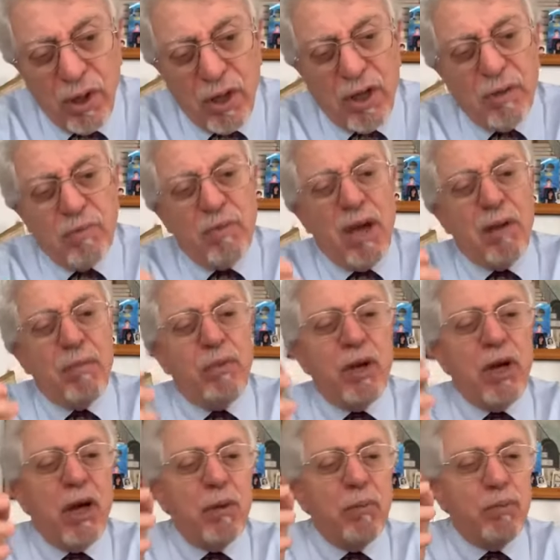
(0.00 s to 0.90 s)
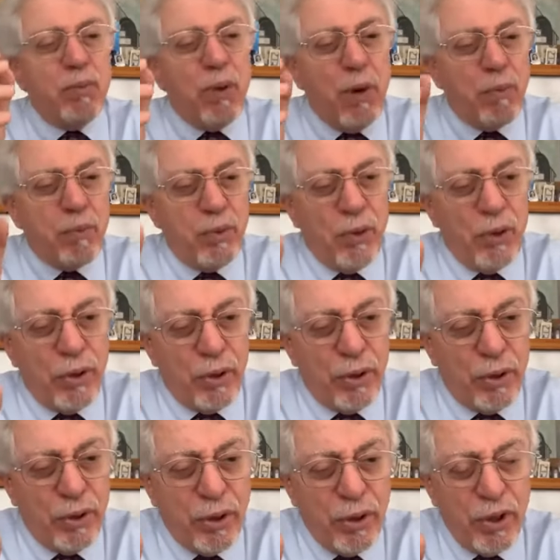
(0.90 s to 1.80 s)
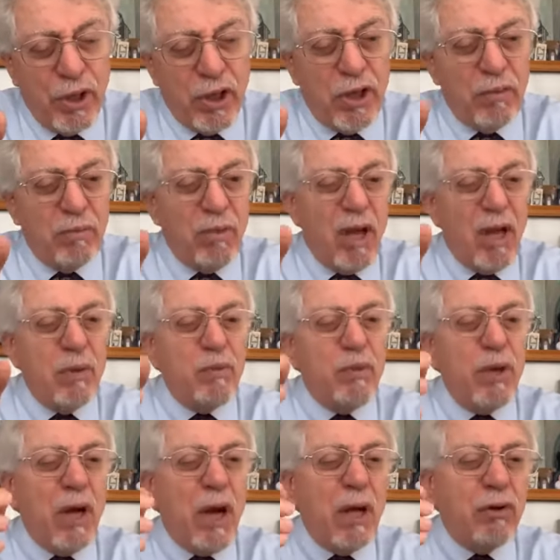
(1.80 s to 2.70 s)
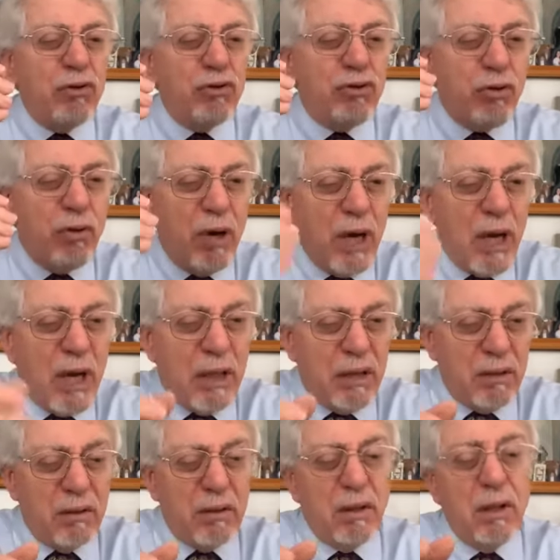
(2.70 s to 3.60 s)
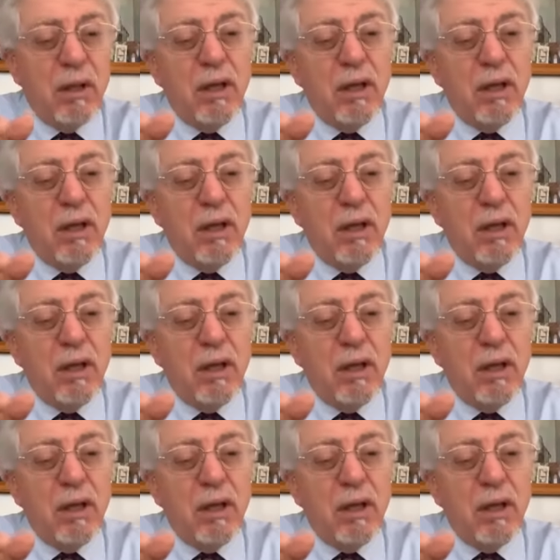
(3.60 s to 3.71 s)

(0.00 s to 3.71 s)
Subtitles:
he may be unpopular, he may be untrained,